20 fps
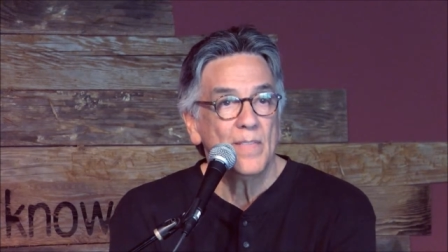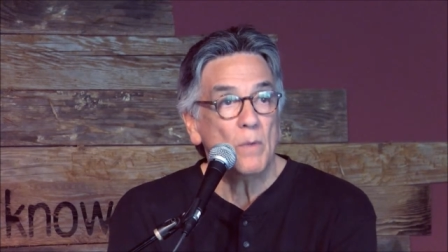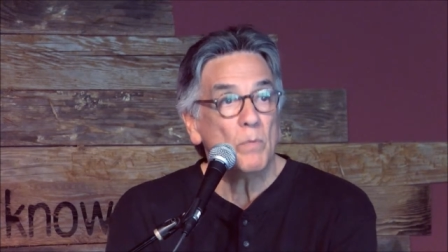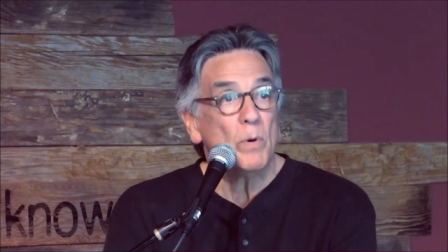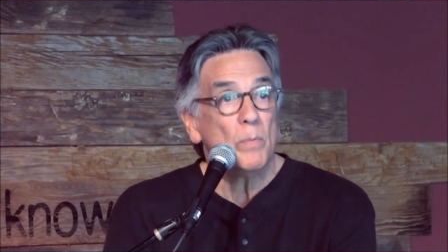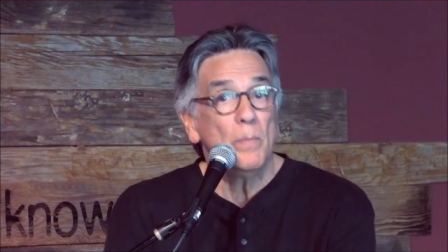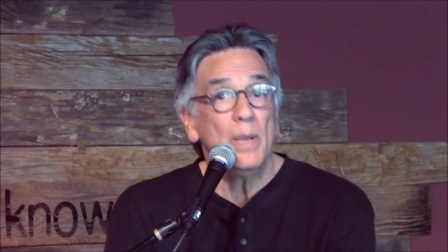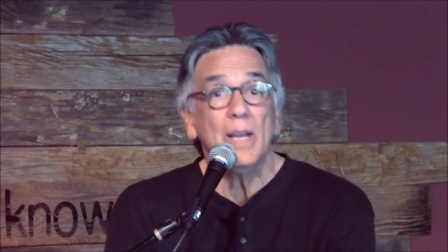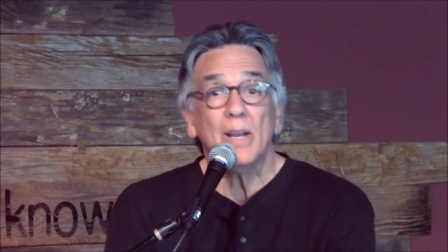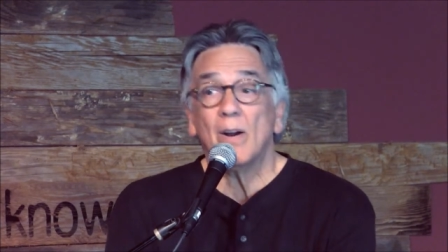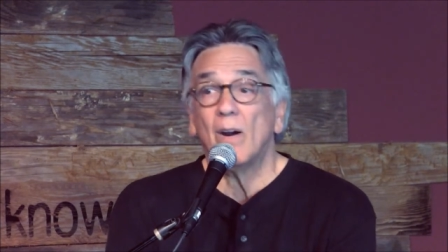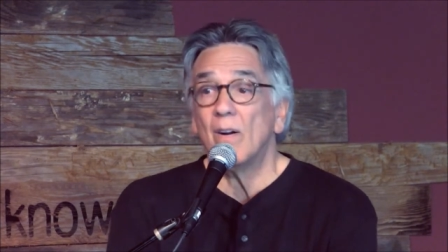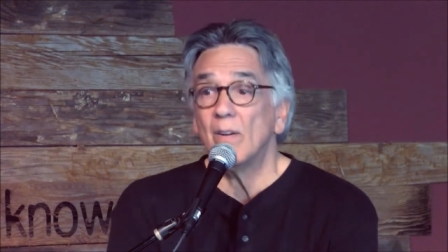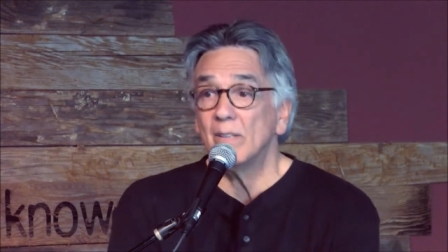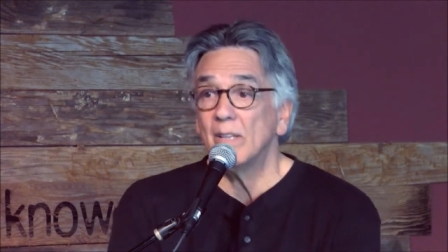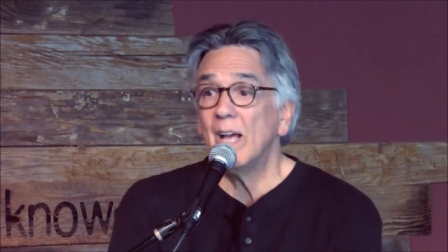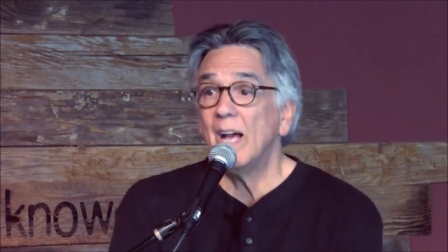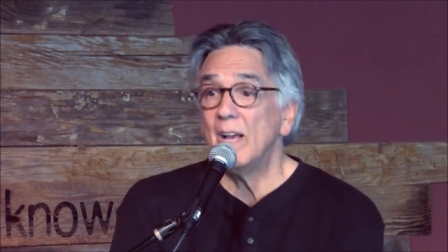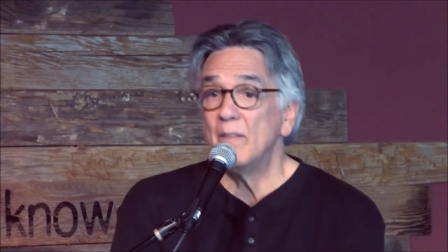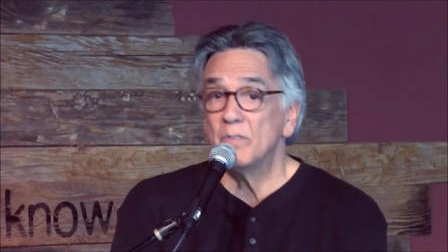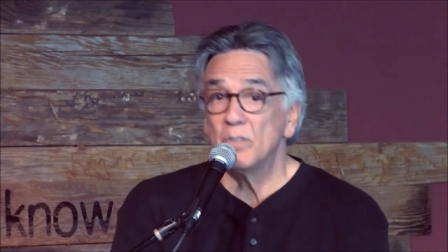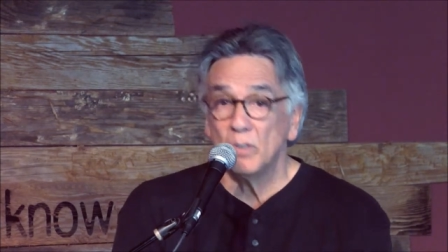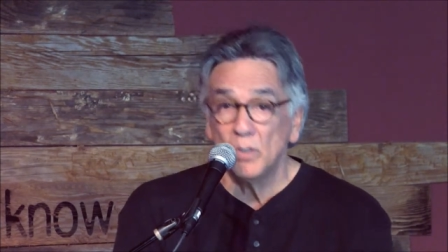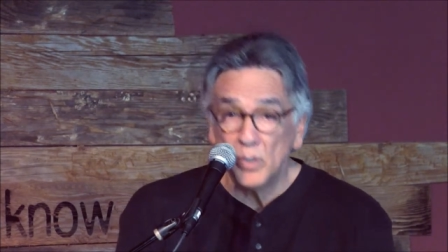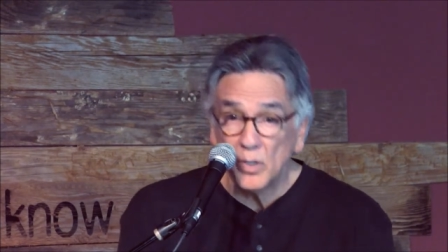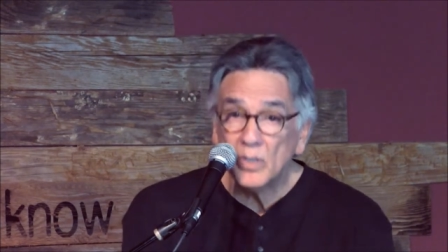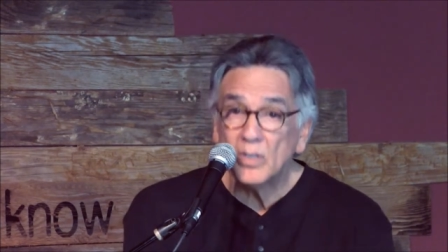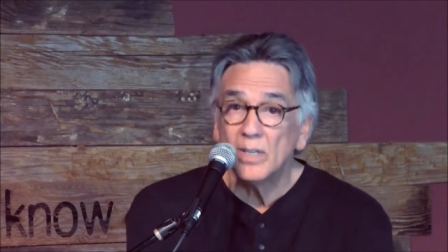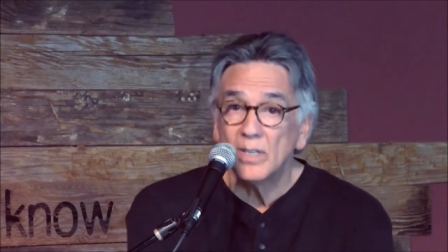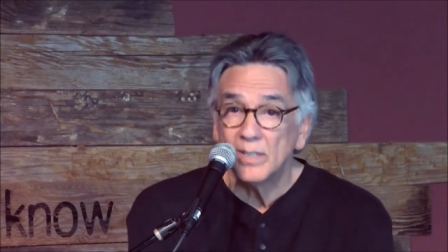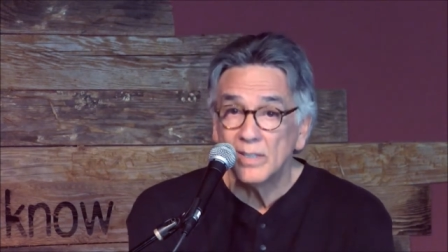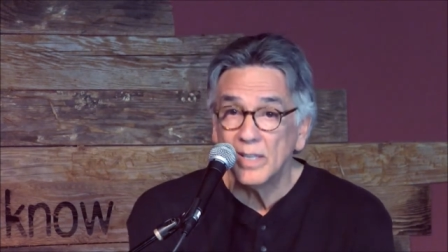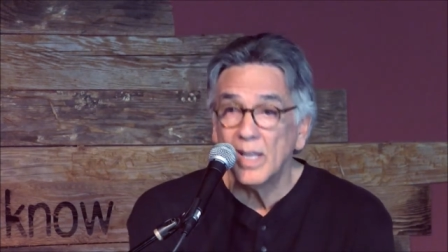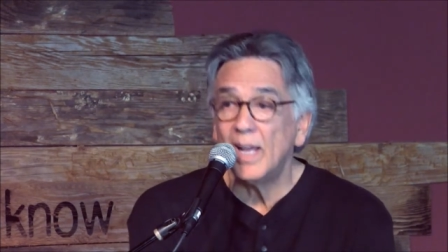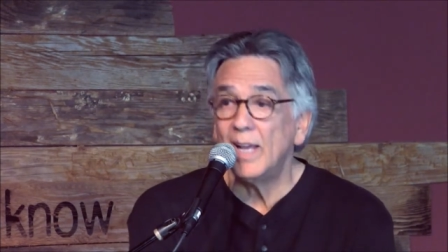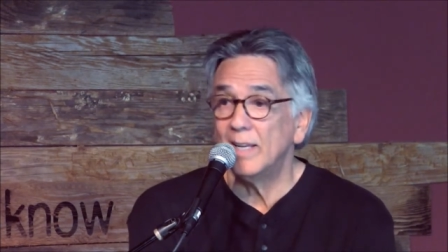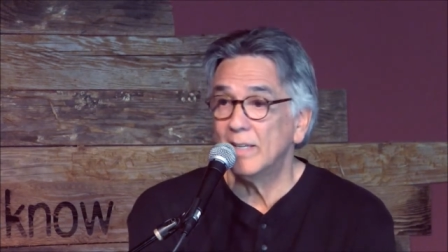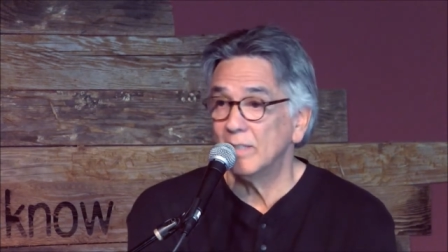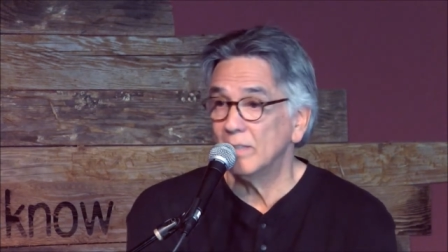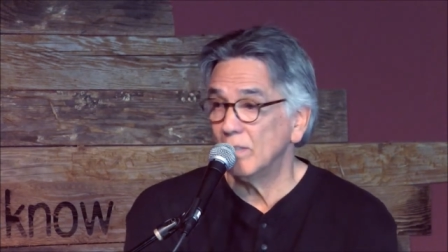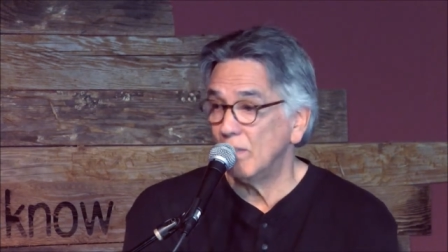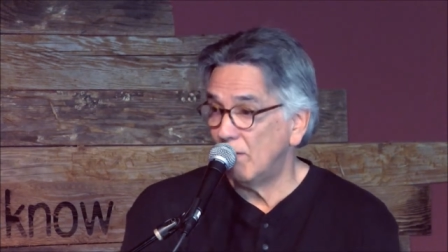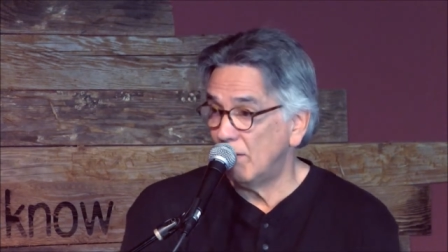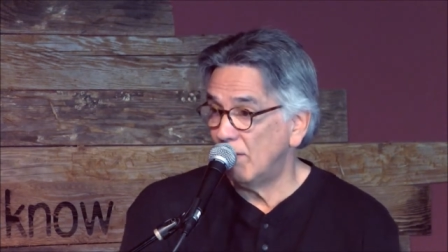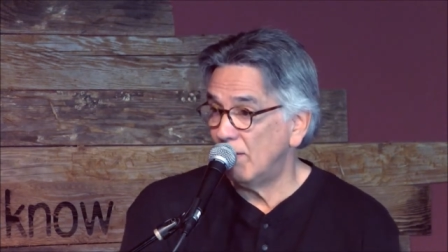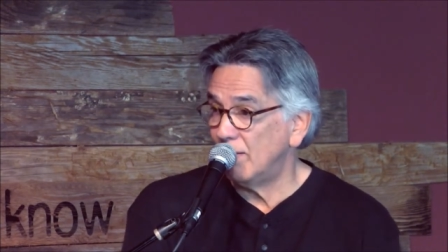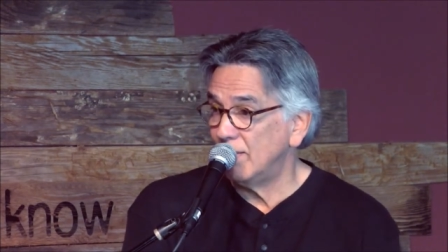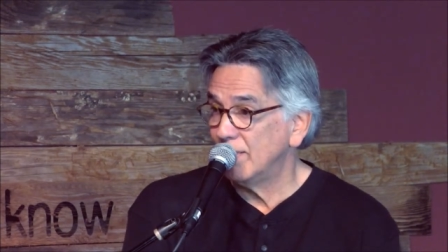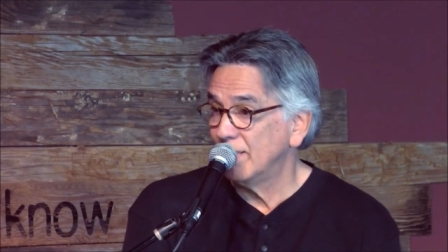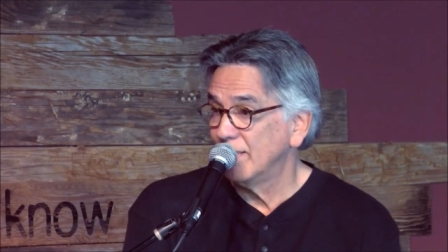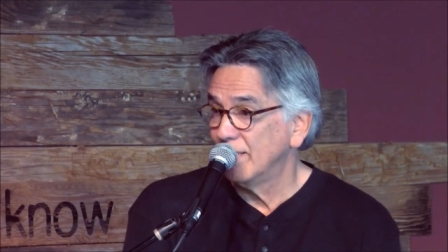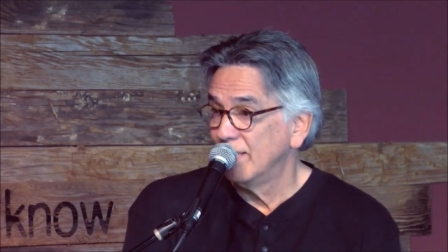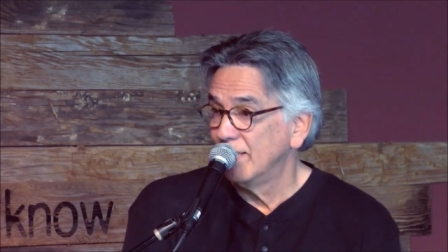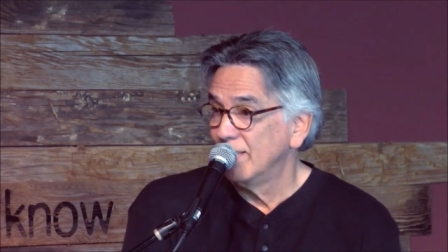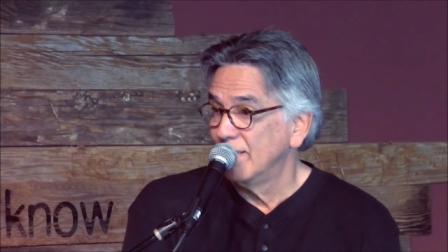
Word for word: that will make our lives look like law